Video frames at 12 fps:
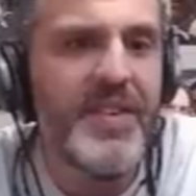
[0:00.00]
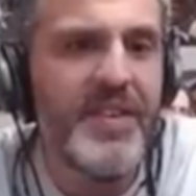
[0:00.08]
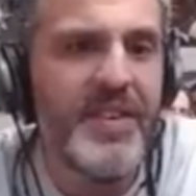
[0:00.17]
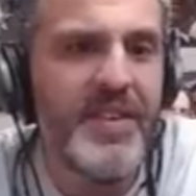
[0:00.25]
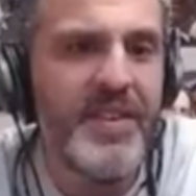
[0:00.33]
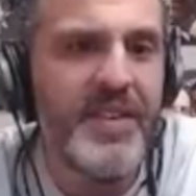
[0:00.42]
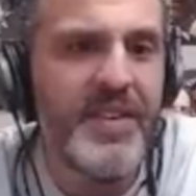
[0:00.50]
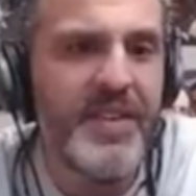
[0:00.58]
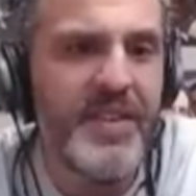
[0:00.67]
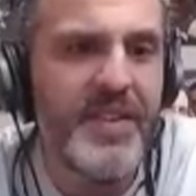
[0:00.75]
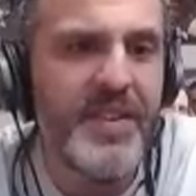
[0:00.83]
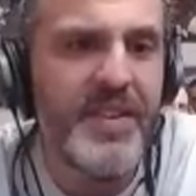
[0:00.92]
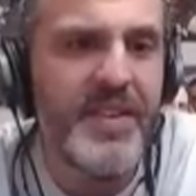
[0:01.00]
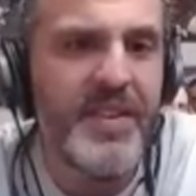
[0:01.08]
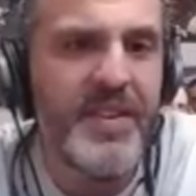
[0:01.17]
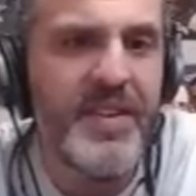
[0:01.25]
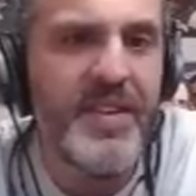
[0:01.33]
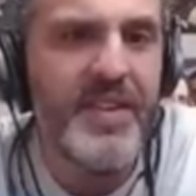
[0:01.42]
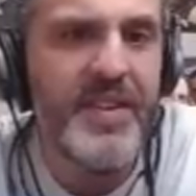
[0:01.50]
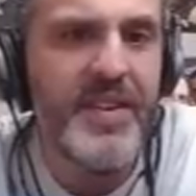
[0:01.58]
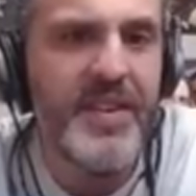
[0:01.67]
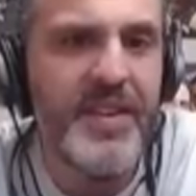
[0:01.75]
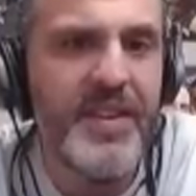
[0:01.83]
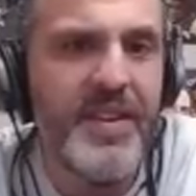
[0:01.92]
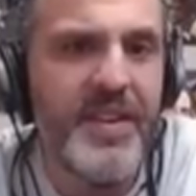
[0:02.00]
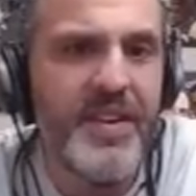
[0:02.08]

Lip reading: (no one is talking)